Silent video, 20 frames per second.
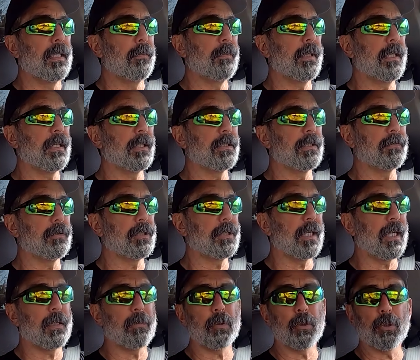because of
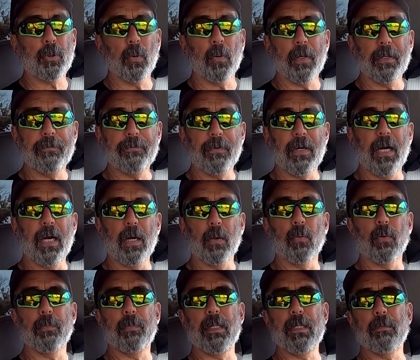celebratory fire
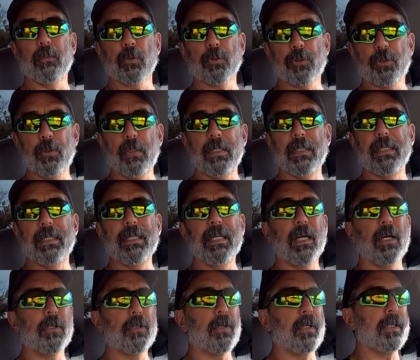when people shoot into the
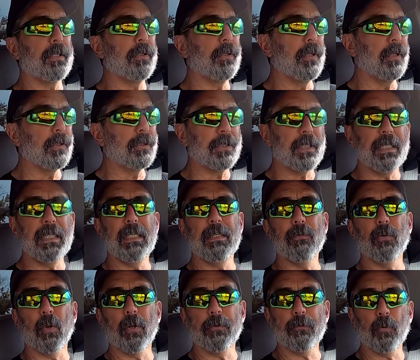air during New Year's
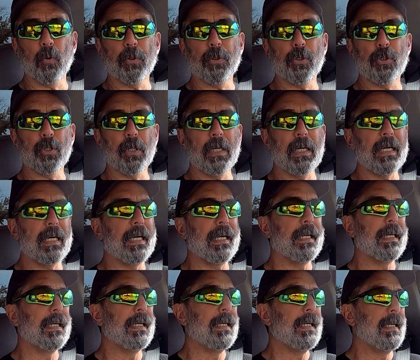Eve or the 4th of July.
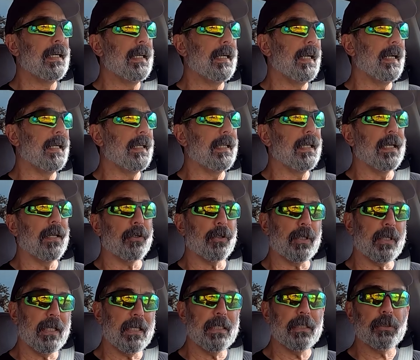And in other
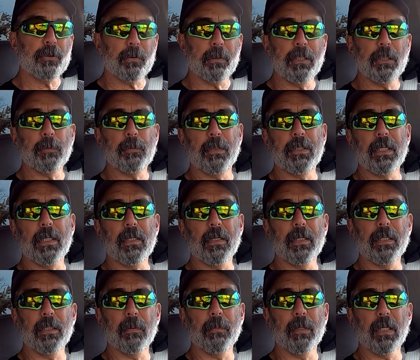countries,
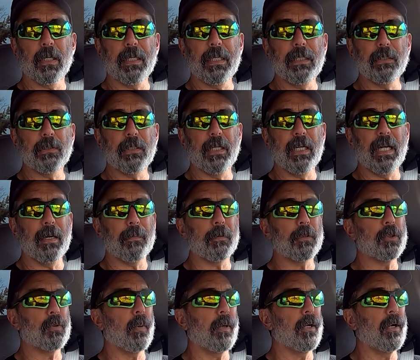particularly in the Middle East, it
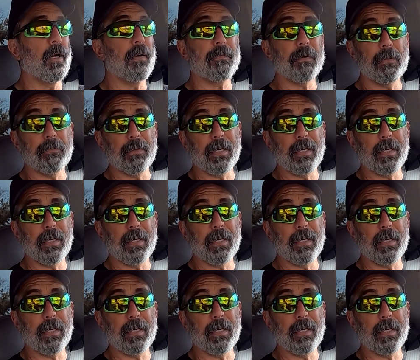happens quite often. In